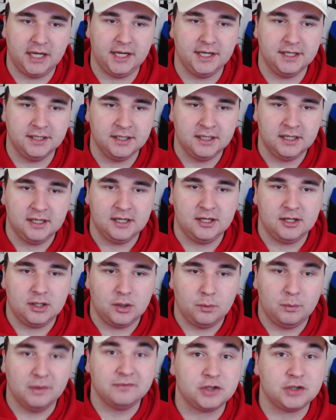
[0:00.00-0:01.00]
And
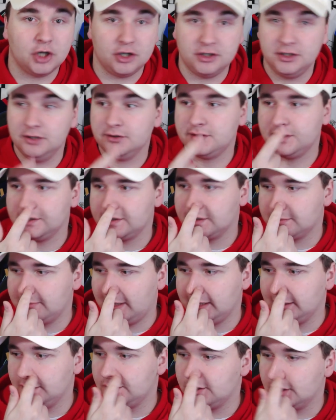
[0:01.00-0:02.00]
with Eustace as
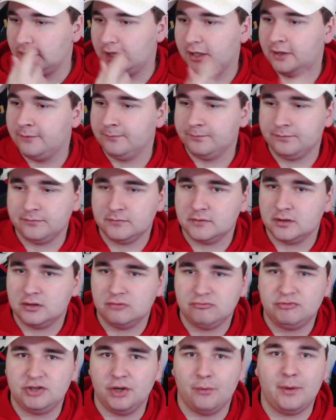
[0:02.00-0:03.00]
manager,
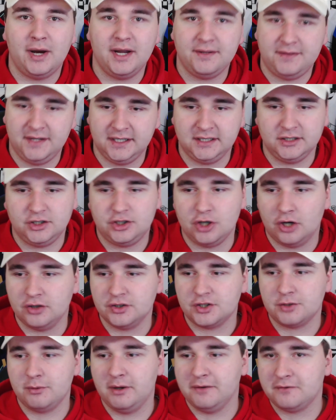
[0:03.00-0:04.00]
do I think John
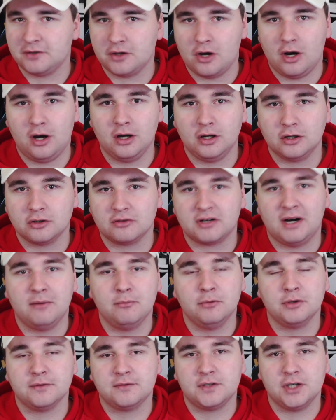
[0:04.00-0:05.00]
Swift, Carlon Grant
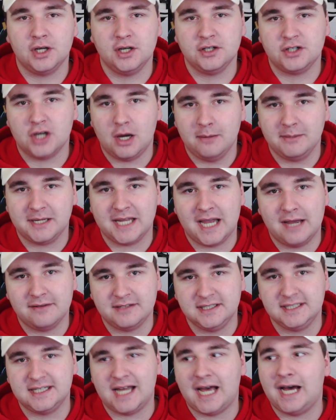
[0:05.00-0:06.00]
would have turned Derby
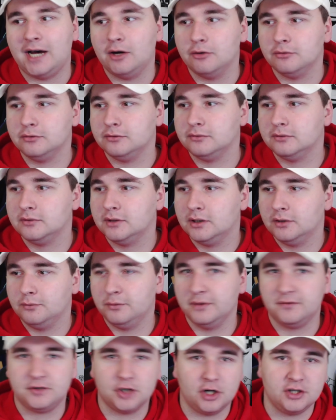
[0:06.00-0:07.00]
County down
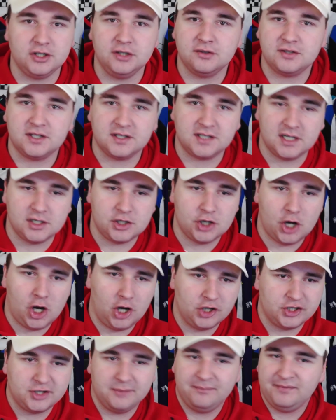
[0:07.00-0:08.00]
with John Eustace in
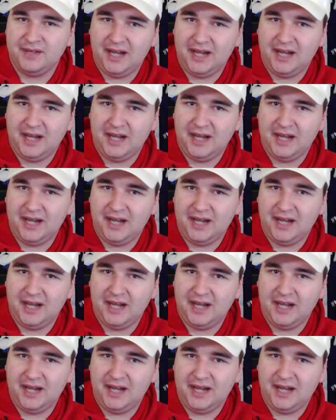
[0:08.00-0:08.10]
charge?